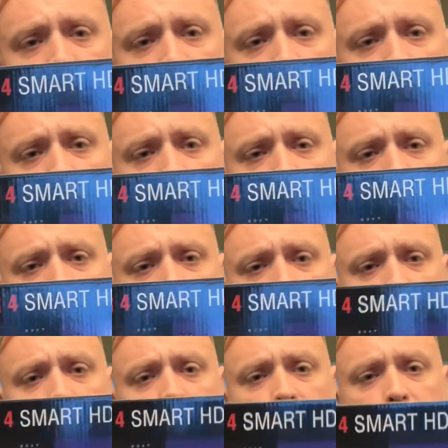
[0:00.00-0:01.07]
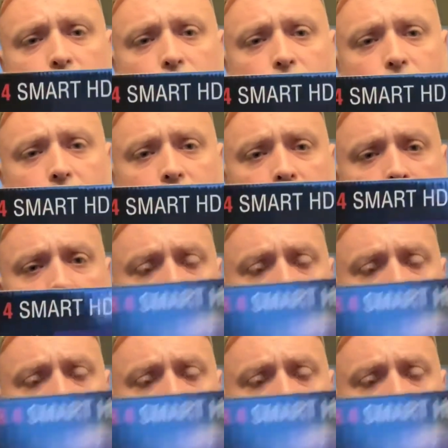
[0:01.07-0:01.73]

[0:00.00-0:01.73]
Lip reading: orange looking